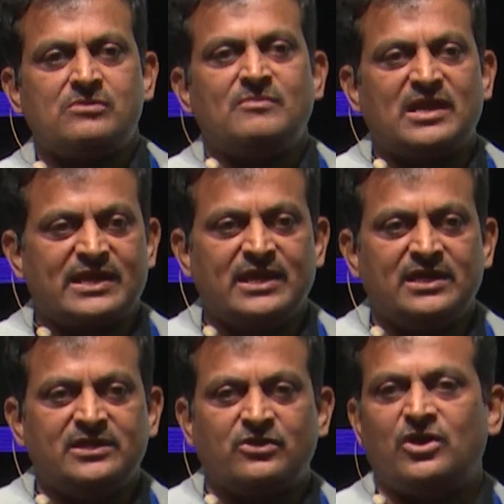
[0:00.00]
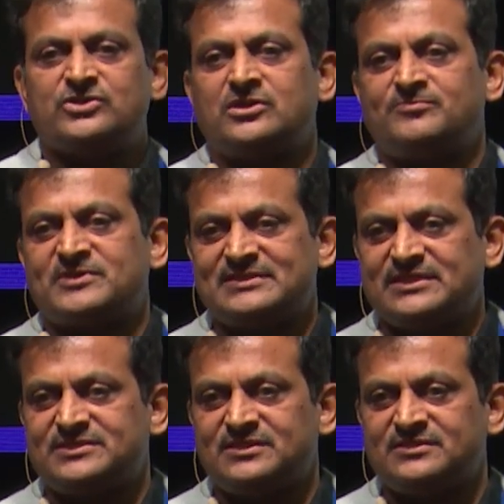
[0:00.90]
market, the cost of
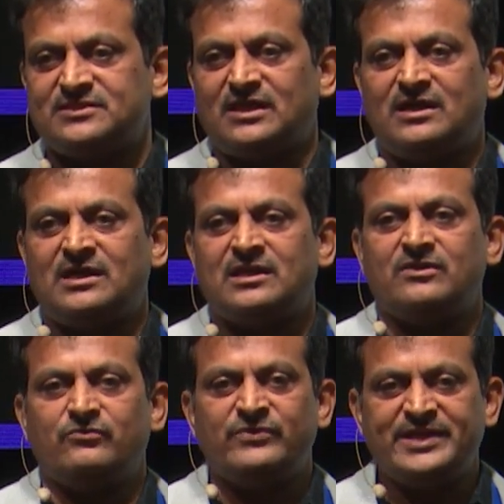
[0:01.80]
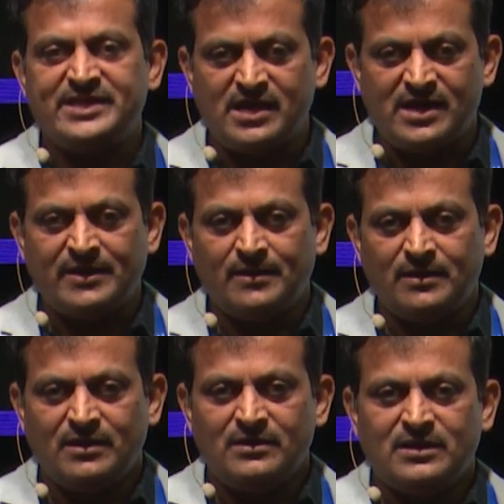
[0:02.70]
transactions are very high.
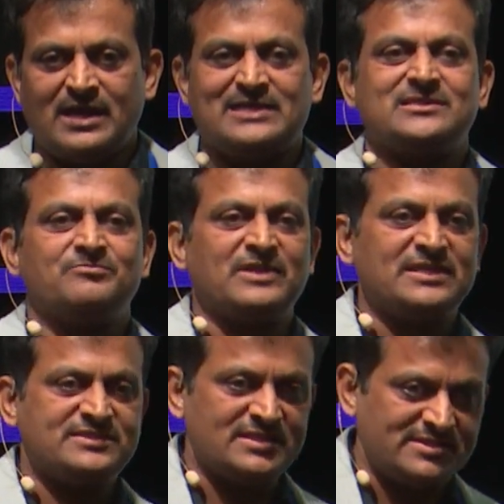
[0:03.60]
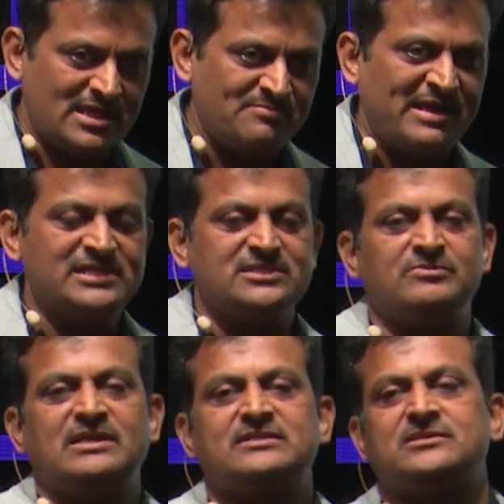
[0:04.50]
At some places they are
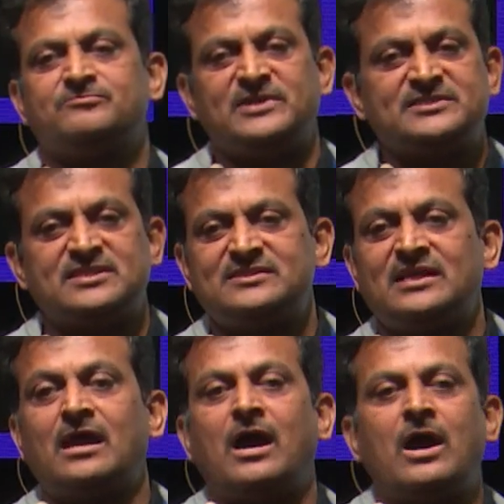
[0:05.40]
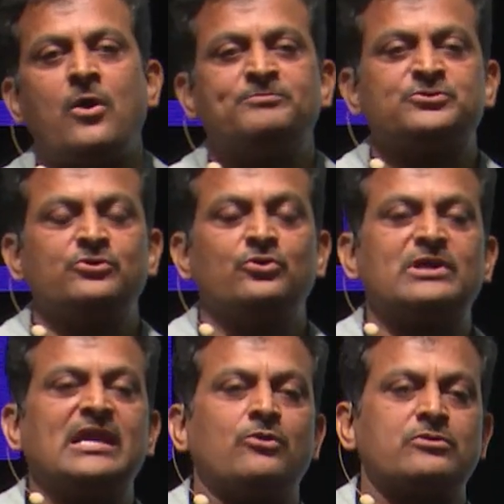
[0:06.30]
manageable, at some places they are
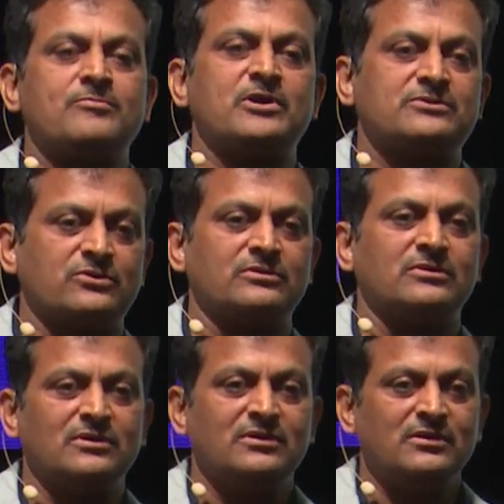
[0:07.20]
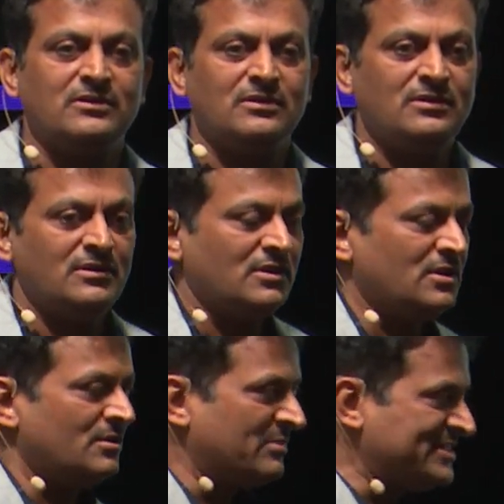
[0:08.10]
absolutely out of control.
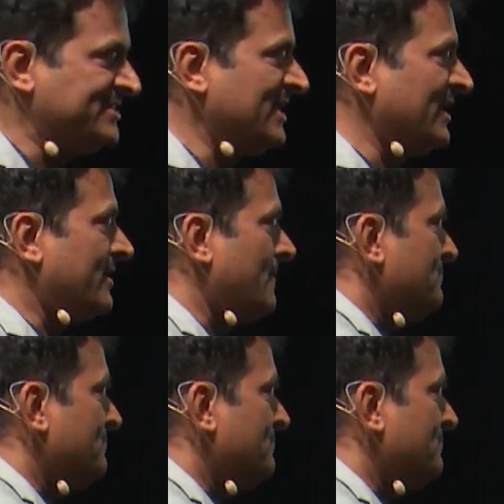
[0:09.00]
But here,